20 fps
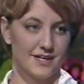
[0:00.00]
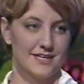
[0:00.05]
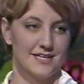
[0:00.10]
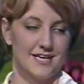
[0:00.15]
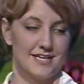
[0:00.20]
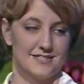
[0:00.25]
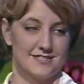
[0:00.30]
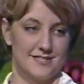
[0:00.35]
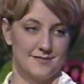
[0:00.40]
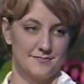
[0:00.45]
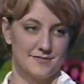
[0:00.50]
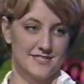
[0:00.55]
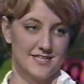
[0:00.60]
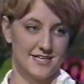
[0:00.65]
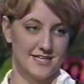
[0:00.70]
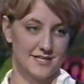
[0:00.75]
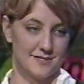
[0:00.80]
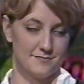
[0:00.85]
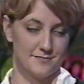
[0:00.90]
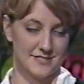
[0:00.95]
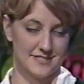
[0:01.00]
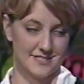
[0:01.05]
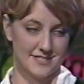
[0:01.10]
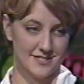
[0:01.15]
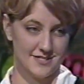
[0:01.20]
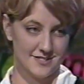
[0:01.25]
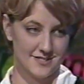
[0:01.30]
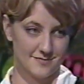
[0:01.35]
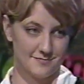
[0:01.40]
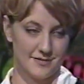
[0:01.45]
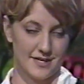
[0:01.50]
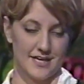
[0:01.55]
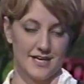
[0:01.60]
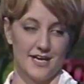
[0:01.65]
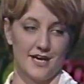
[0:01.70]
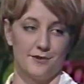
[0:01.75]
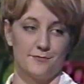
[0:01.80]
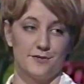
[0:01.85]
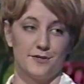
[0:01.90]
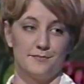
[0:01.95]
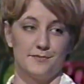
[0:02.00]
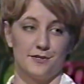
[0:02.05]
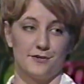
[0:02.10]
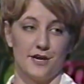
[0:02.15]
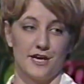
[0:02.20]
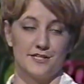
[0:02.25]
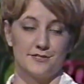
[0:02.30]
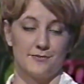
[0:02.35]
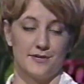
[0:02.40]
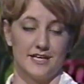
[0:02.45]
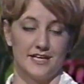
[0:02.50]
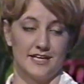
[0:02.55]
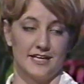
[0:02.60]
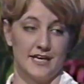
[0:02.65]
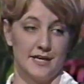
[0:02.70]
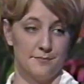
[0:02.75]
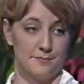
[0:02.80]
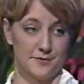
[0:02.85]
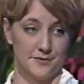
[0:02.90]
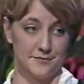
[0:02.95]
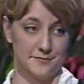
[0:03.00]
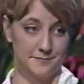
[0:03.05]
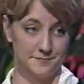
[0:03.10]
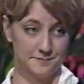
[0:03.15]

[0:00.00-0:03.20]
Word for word: Yes, I'm studying business, and I will be graduating in April.